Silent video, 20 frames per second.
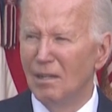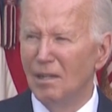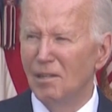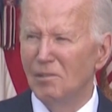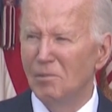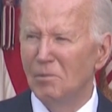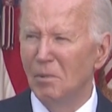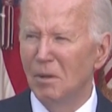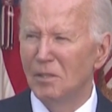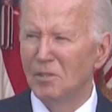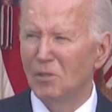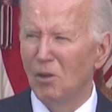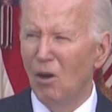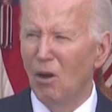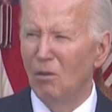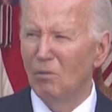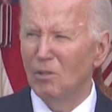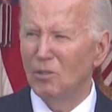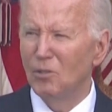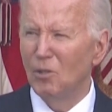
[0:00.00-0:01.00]
Israel wants to
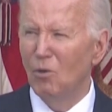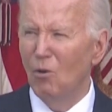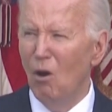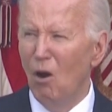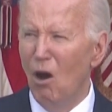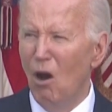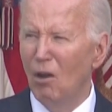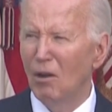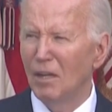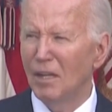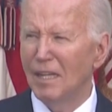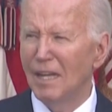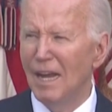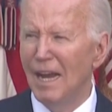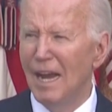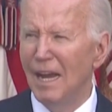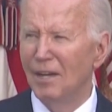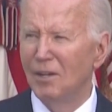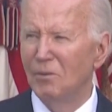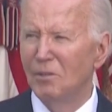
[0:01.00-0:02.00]
do all it
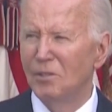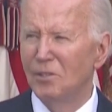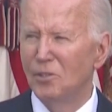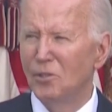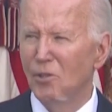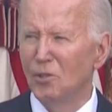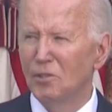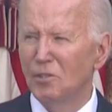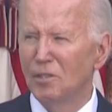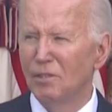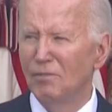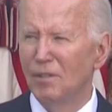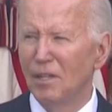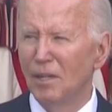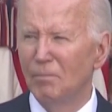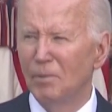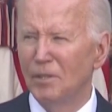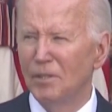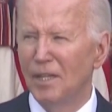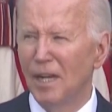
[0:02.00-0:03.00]
can to ensure
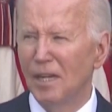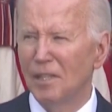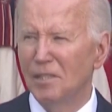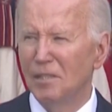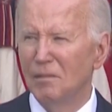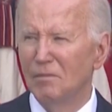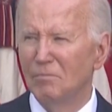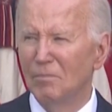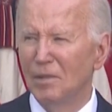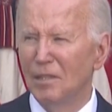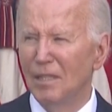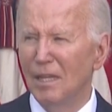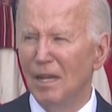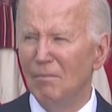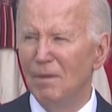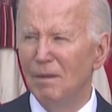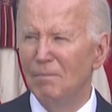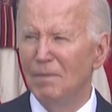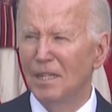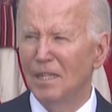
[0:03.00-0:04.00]
civilian protection. But
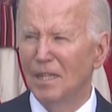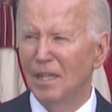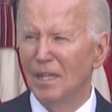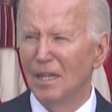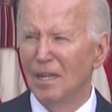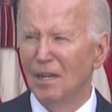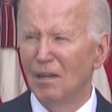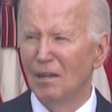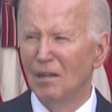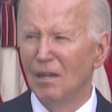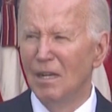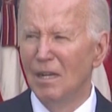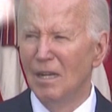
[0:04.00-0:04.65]
let me be clear.